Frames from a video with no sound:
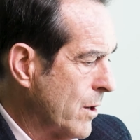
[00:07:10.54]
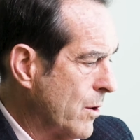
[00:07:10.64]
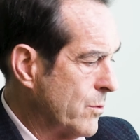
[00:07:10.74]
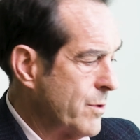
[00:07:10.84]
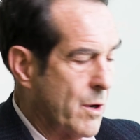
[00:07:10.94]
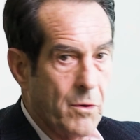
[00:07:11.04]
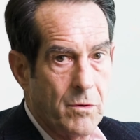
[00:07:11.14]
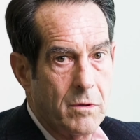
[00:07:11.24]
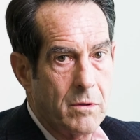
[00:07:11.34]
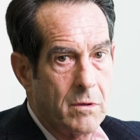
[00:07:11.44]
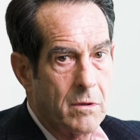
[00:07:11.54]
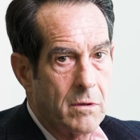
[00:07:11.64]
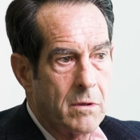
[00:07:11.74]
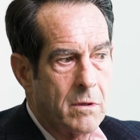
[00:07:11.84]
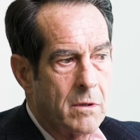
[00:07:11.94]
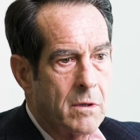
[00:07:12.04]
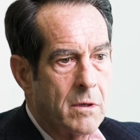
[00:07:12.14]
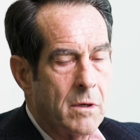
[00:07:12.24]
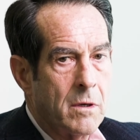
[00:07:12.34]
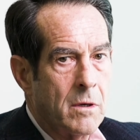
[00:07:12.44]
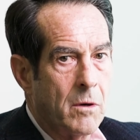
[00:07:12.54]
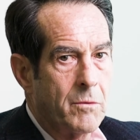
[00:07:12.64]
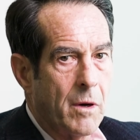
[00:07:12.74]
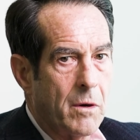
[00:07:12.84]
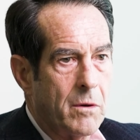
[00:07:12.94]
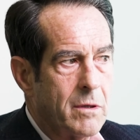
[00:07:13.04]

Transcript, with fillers: Oh no. Oh no.